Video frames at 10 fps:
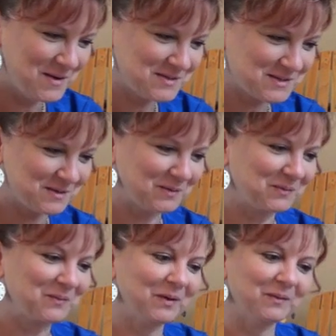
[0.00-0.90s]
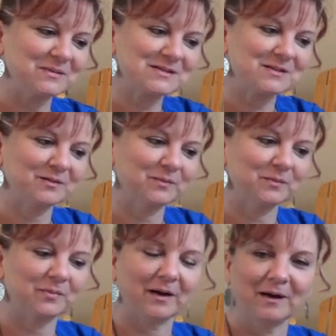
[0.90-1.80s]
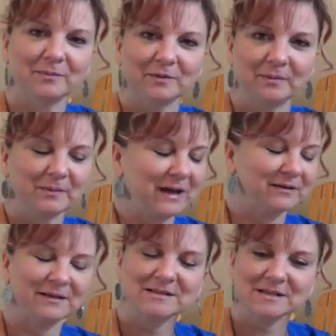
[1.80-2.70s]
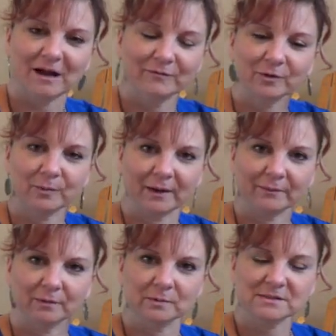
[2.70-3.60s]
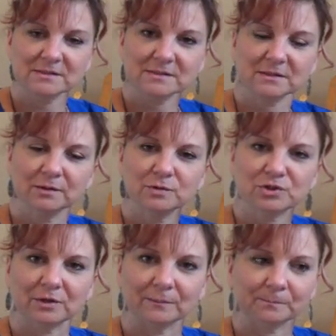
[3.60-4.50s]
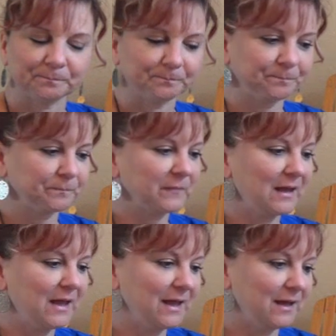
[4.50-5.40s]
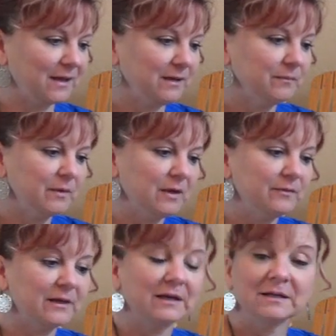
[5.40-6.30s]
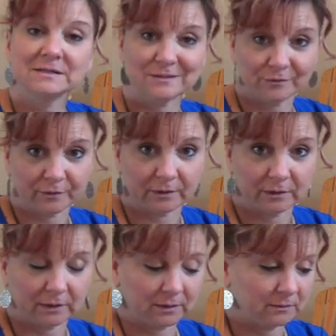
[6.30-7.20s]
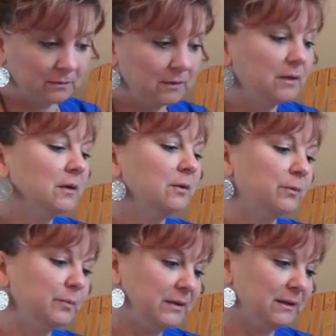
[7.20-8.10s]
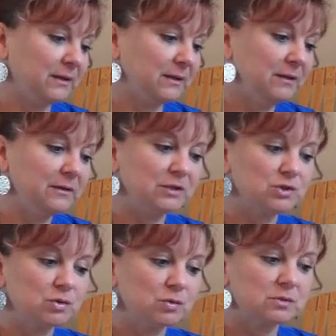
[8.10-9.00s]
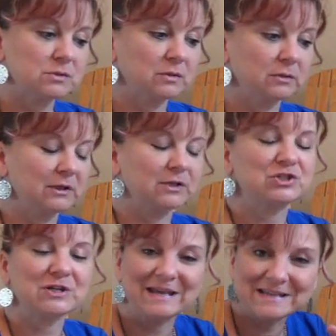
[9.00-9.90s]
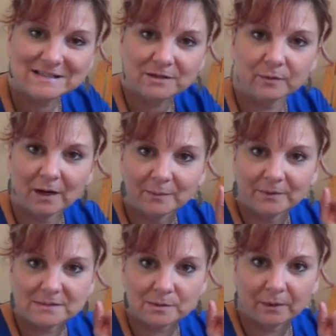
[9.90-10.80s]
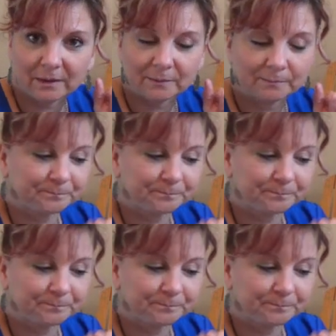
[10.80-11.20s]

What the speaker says: So what was their problem? I mean, how did they solve their problem? What's the solution? A, they get a different kite. B, they chase the robins away.